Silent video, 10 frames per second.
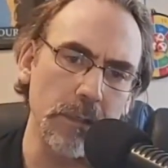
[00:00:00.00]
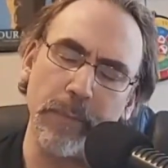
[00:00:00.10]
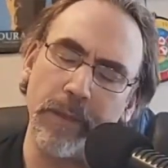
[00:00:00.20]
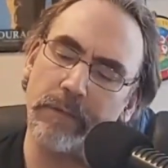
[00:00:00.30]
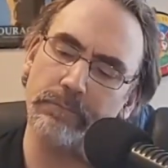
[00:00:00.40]

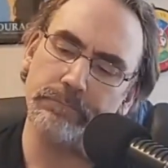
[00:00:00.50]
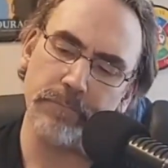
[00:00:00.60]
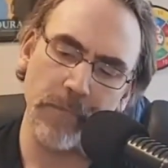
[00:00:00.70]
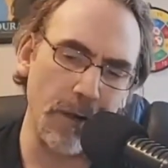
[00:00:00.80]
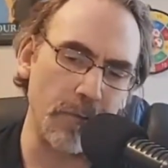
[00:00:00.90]
But,
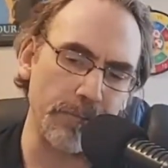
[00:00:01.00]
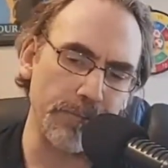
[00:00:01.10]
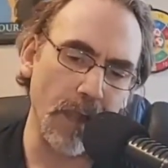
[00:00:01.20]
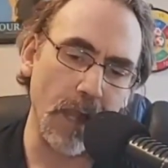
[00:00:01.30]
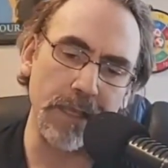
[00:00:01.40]
you know,
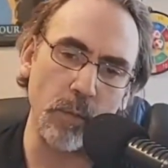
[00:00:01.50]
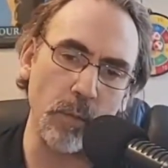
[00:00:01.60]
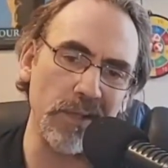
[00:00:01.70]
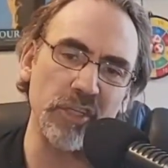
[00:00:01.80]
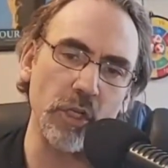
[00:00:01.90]
again, we
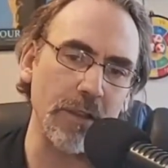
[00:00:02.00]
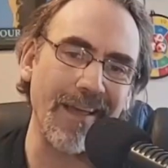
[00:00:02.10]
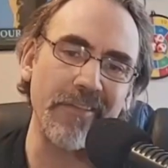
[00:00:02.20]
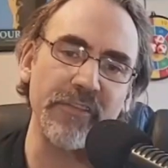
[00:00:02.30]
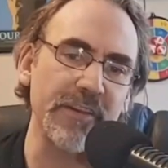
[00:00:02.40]
should
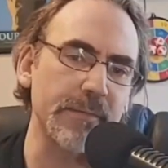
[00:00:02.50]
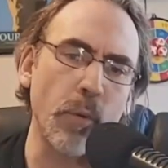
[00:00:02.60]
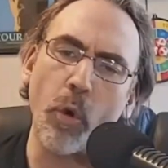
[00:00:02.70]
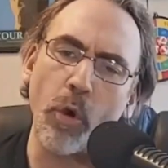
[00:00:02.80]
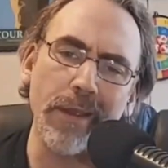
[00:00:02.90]
let this
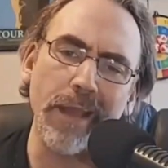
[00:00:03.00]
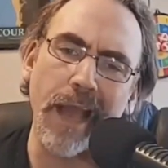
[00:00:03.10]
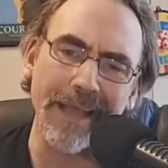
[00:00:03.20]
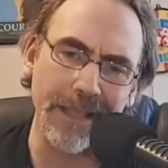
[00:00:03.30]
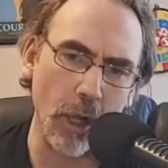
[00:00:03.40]
poor guy
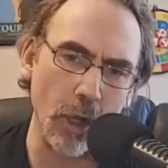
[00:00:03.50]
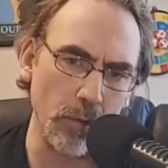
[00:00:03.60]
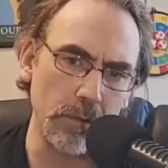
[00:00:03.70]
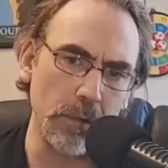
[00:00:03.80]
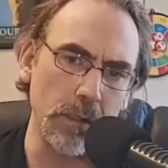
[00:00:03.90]
go
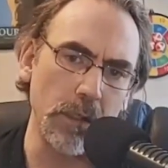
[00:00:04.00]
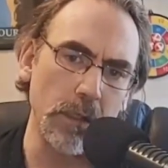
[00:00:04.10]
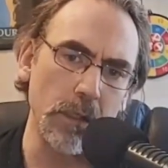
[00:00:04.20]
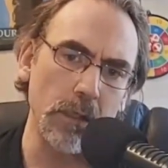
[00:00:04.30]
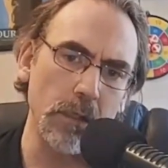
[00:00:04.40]

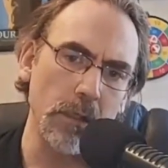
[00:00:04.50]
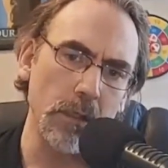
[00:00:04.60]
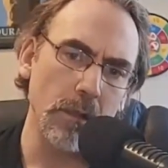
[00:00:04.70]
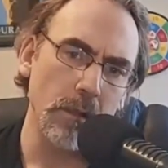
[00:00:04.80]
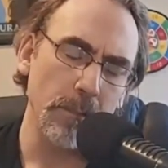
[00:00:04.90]

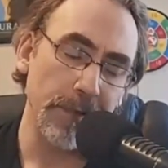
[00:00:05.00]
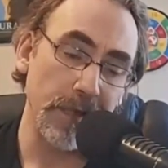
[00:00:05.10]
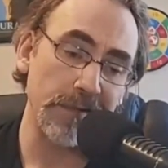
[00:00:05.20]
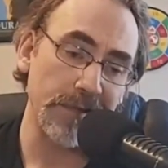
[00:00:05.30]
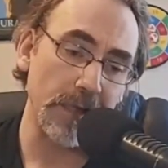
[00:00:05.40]

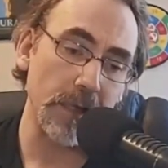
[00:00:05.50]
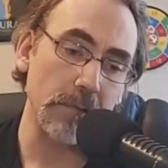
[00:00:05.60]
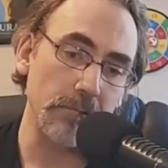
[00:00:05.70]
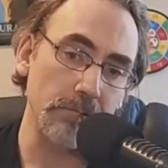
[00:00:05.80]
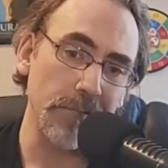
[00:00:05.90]
because, again,
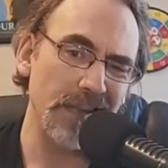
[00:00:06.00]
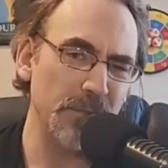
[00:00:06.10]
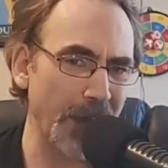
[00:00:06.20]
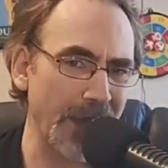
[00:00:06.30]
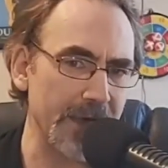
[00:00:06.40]
he's
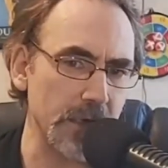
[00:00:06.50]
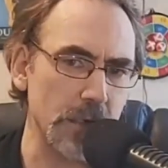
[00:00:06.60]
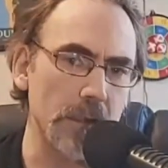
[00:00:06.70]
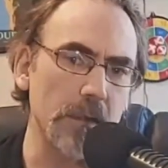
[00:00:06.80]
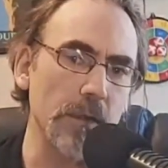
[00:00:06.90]
black.
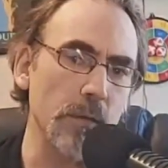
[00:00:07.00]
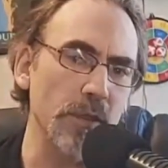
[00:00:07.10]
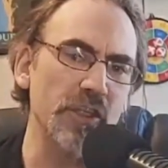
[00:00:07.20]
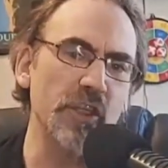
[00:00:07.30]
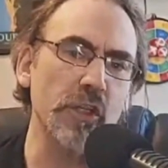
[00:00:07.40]
We
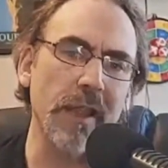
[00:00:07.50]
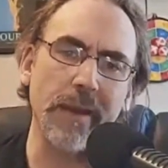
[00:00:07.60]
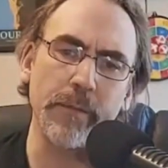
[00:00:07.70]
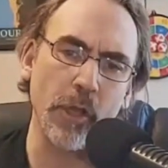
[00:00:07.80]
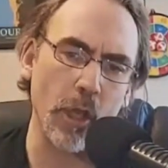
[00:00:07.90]
should let
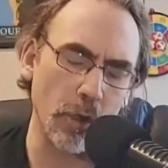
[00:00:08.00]
him go.